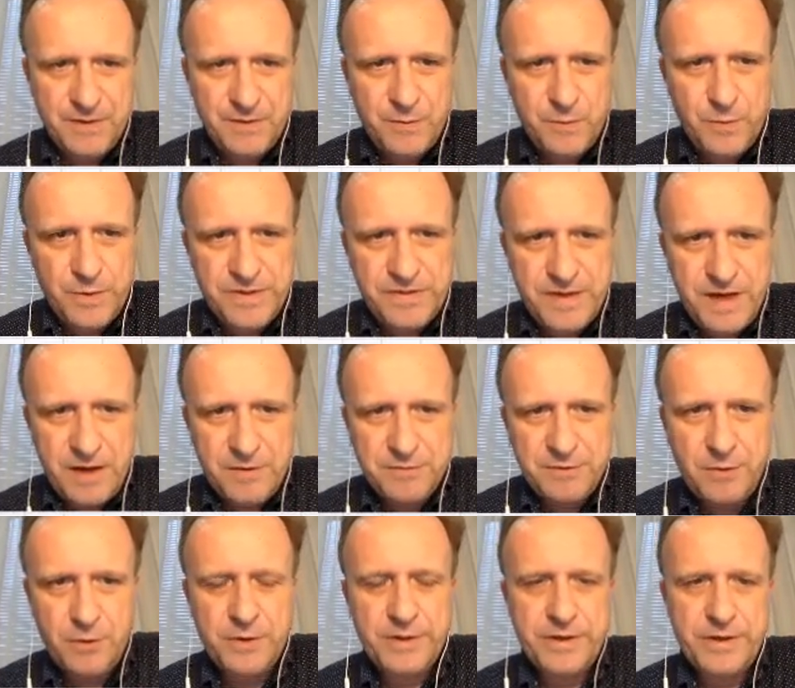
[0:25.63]
without
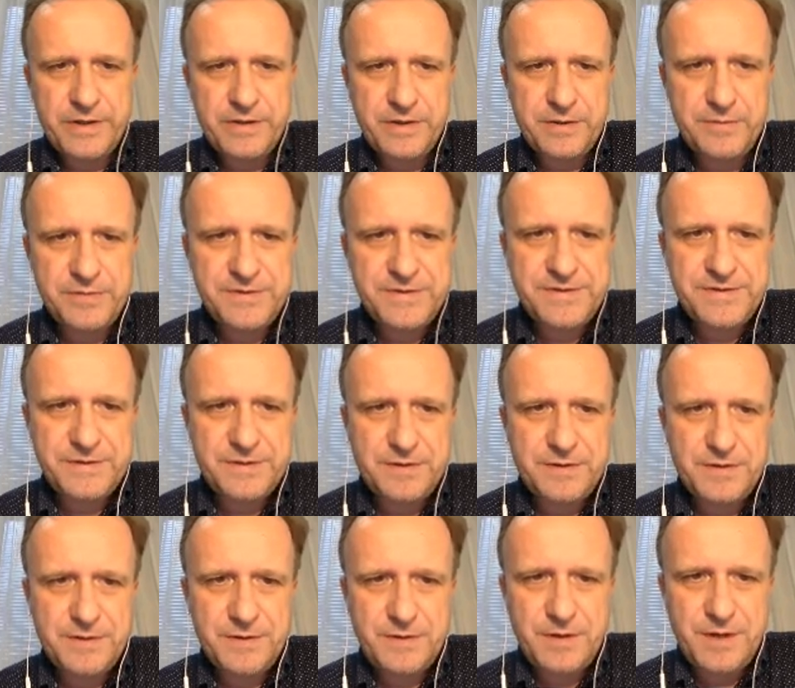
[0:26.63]
logarithms,
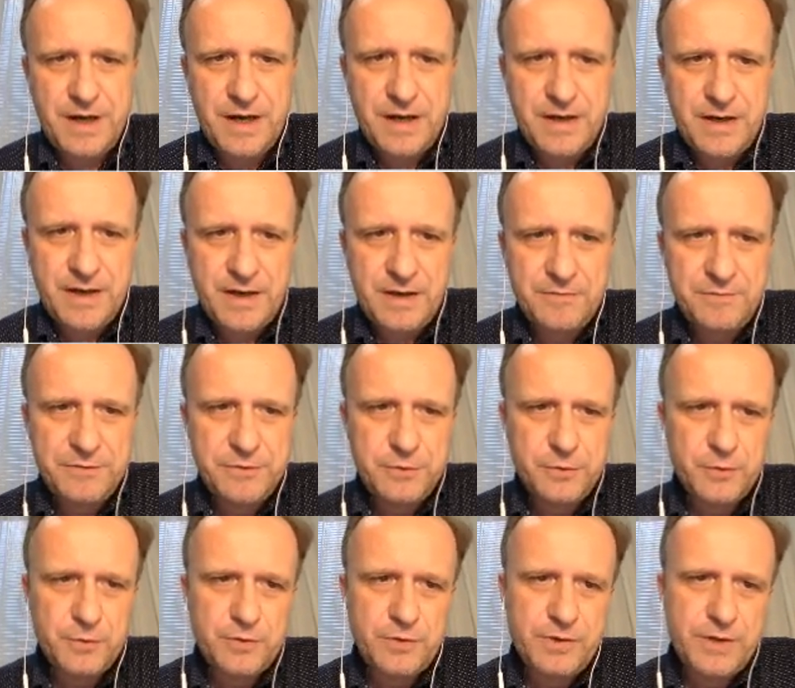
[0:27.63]
I have
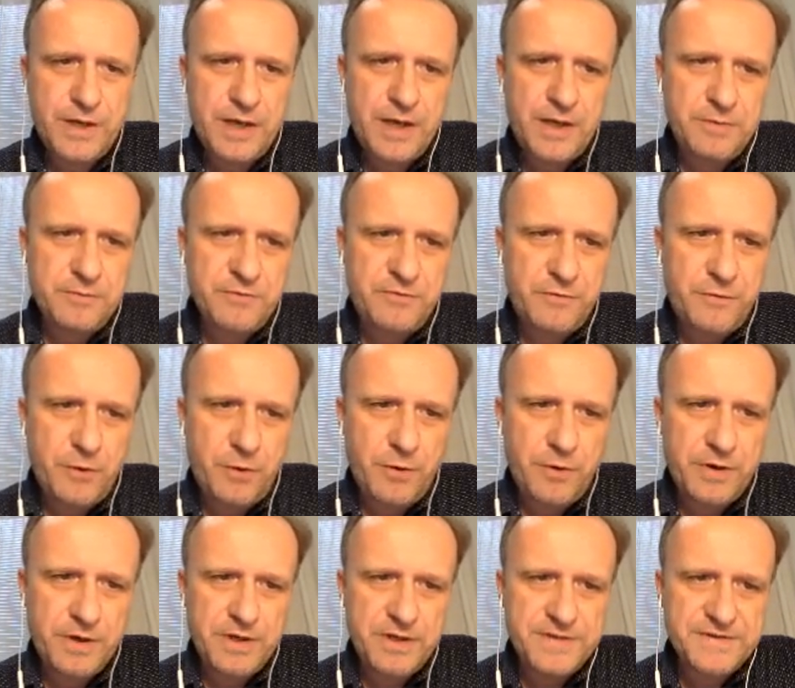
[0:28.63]
to aim
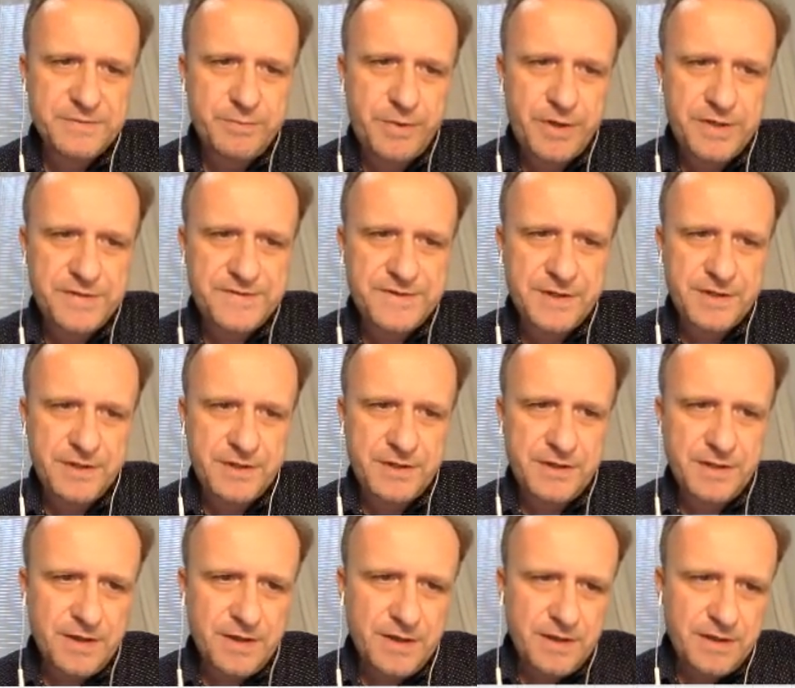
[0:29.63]
for expressing
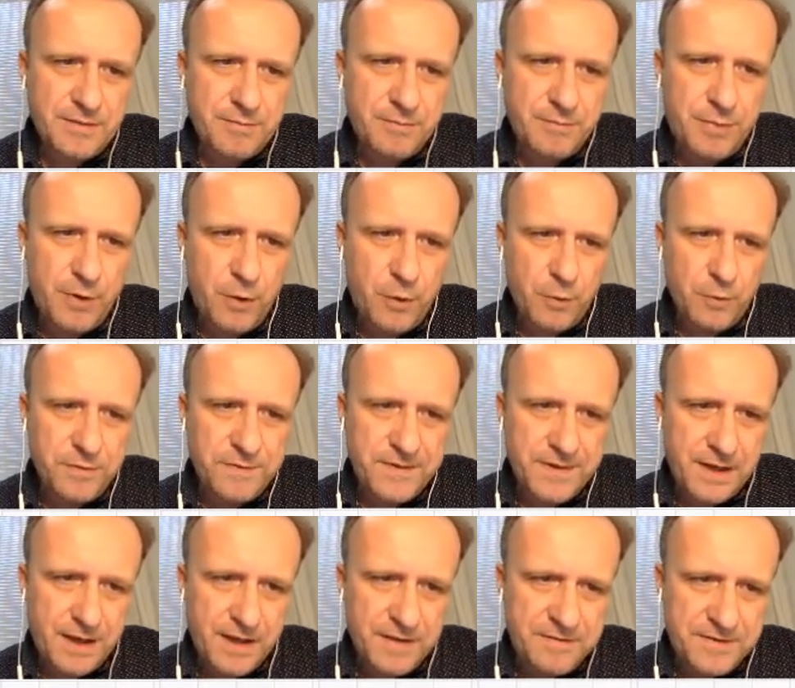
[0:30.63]
both the
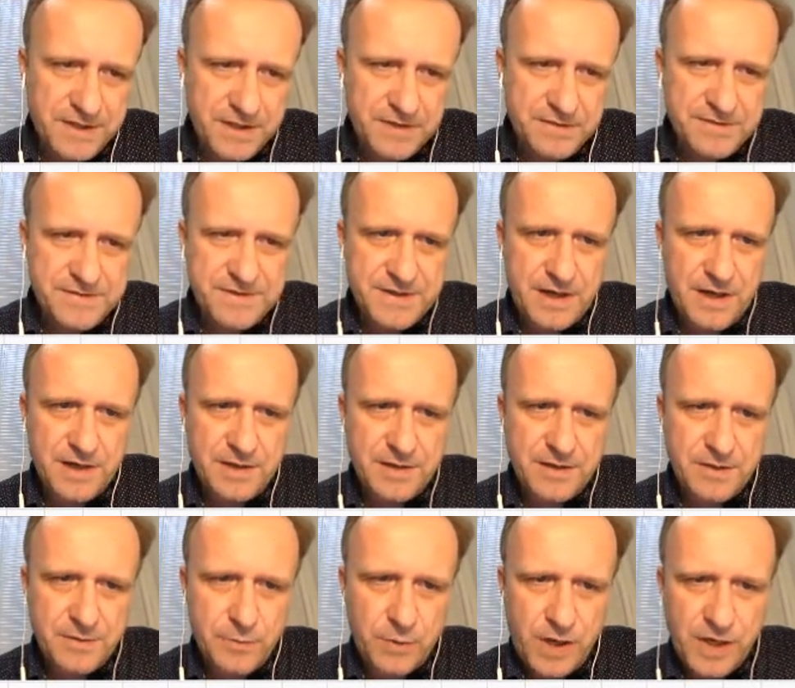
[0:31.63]
left-hand side
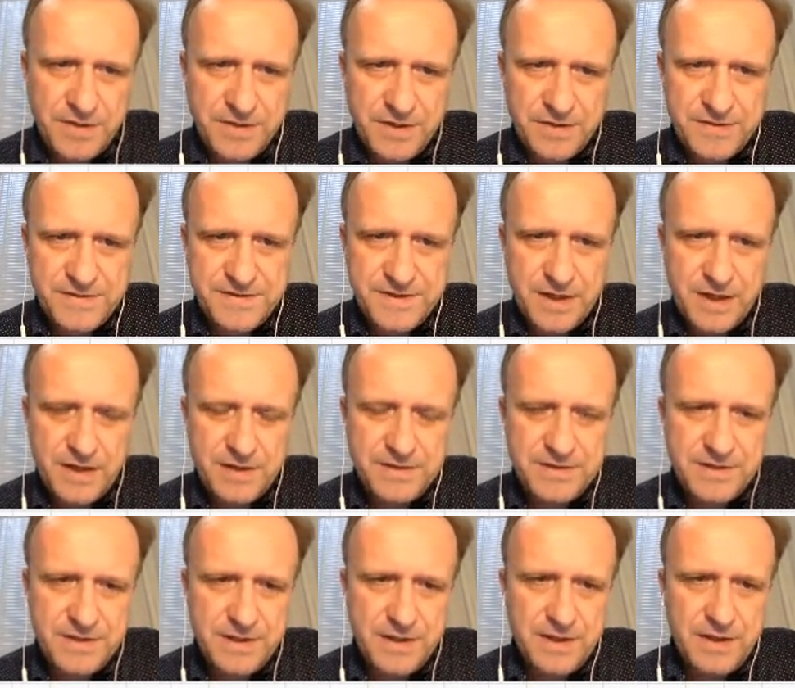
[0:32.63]
and right-hand side
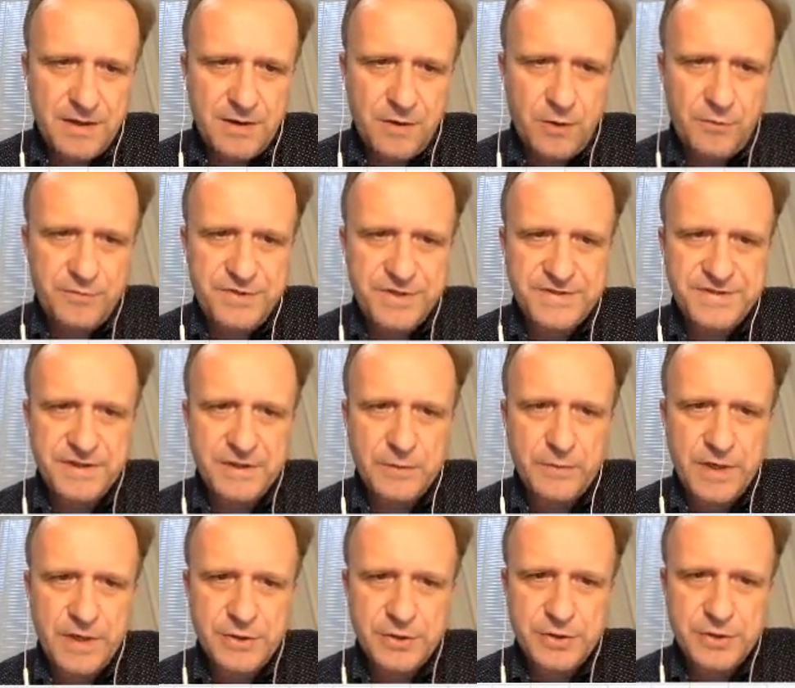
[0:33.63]
of this
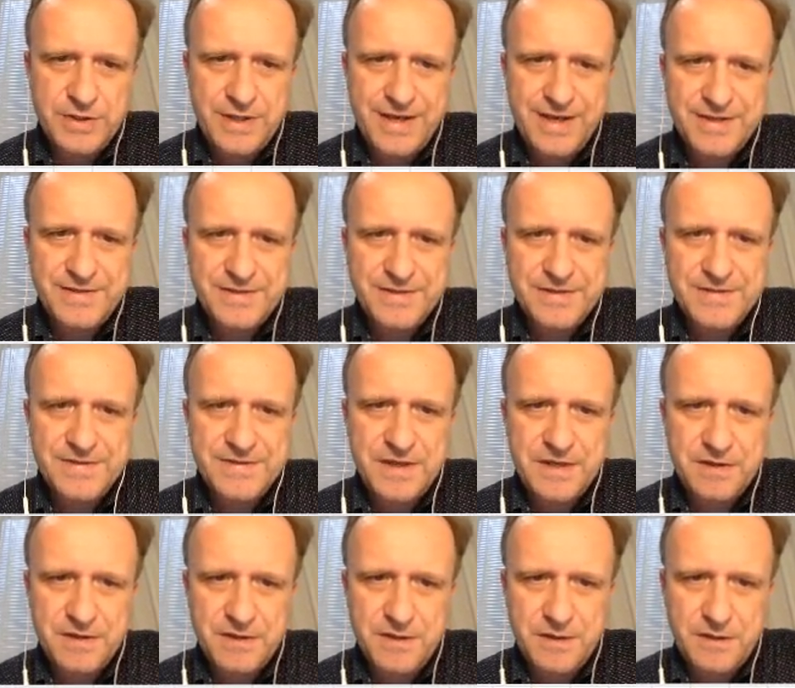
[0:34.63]
equation as a
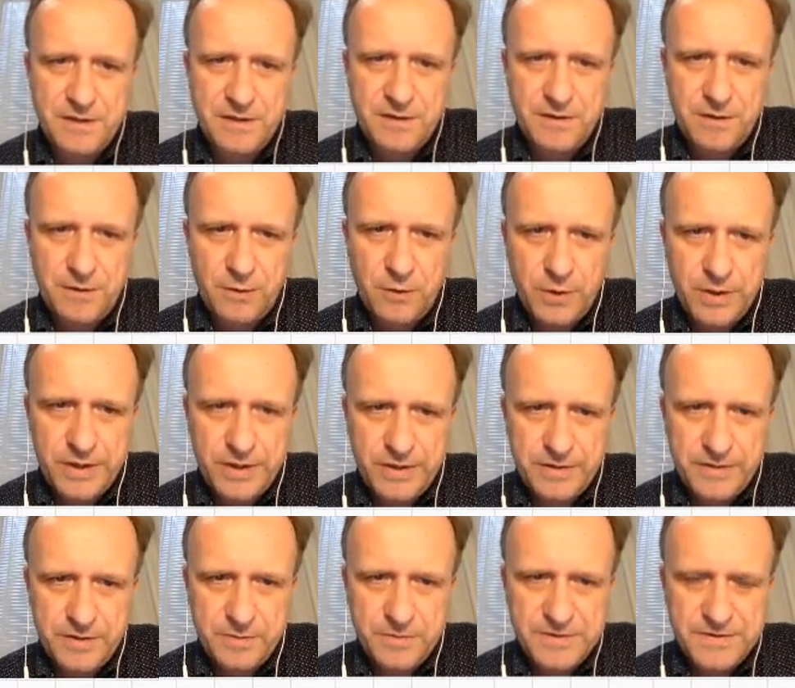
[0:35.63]
single
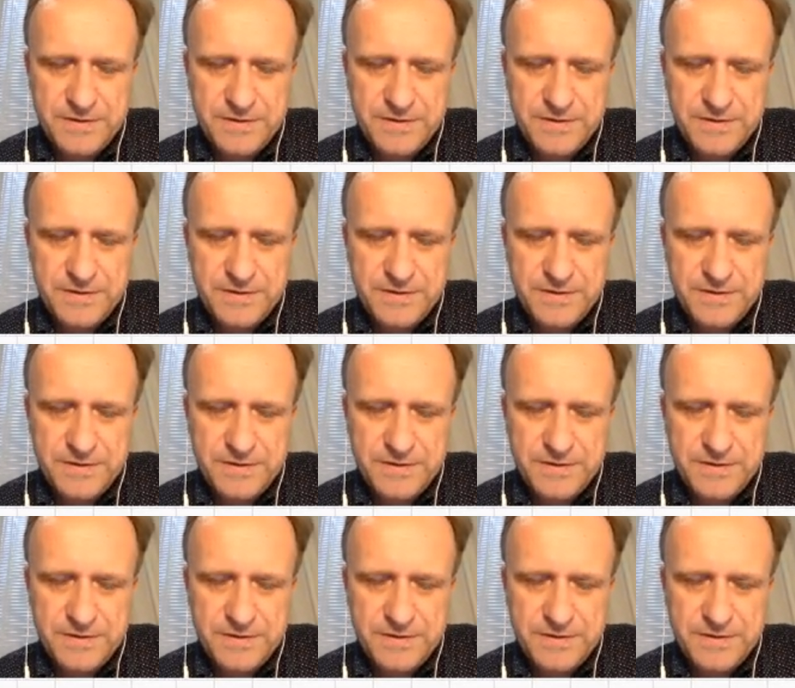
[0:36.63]
logarithm.